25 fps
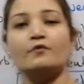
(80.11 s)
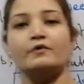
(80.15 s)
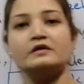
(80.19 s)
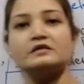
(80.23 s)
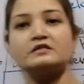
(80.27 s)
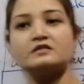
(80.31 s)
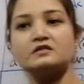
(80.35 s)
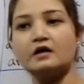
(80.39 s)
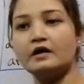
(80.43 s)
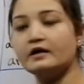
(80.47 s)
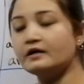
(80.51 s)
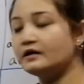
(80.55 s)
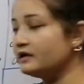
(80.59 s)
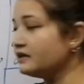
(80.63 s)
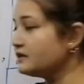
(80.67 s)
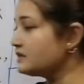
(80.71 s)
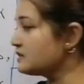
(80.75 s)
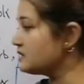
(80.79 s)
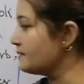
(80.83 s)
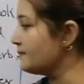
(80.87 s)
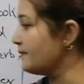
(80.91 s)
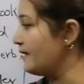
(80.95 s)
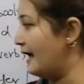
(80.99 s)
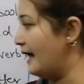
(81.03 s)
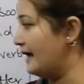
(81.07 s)
We studied
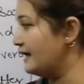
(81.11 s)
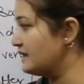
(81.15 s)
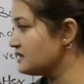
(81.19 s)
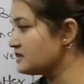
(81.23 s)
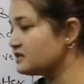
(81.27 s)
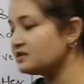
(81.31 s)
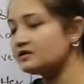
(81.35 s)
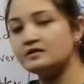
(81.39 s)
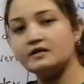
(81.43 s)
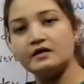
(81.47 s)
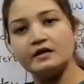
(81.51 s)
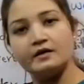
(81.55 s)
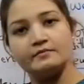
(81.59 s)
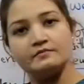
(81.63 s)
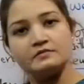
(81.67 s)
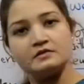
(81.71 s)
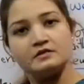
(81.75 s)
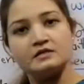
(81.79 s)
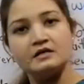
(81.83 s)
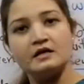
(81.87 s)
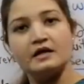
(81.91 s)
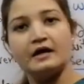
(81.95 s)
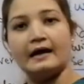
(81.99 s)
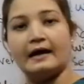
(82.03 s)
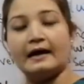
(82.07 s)
some antonyms
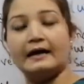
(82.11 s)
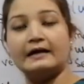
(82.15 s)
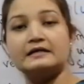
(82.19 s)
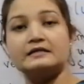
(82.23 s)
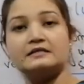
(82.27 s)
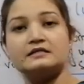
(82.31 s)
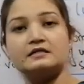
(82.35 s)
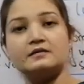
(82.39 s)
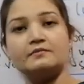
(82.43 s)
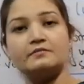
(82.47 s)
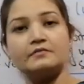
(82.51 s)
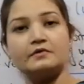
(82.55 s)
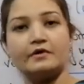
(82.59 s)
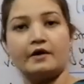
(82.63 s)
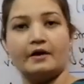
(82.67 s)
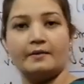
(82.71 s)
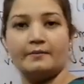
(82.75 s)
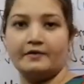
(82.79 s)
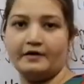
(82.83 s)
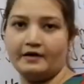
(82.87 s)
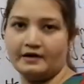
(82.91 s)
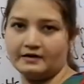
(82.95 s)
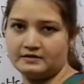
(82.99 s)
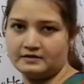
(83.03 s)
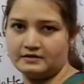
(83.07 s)
and some
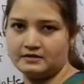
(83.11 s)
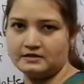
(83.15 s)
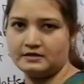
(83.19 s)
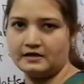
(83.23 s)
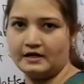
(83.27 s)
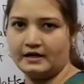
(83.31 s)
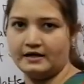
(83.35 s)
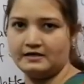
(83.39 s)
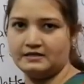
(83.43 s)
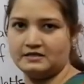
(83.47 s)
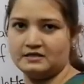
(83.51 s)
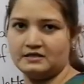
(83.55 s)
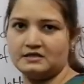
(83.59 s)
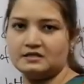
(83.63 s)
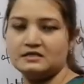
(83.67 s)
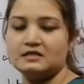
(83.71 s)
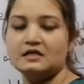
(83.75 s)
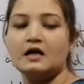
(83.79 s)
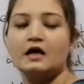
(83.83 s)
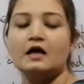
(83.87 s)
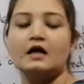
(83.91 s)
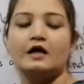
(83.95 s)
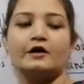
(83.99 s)
grammar exercises.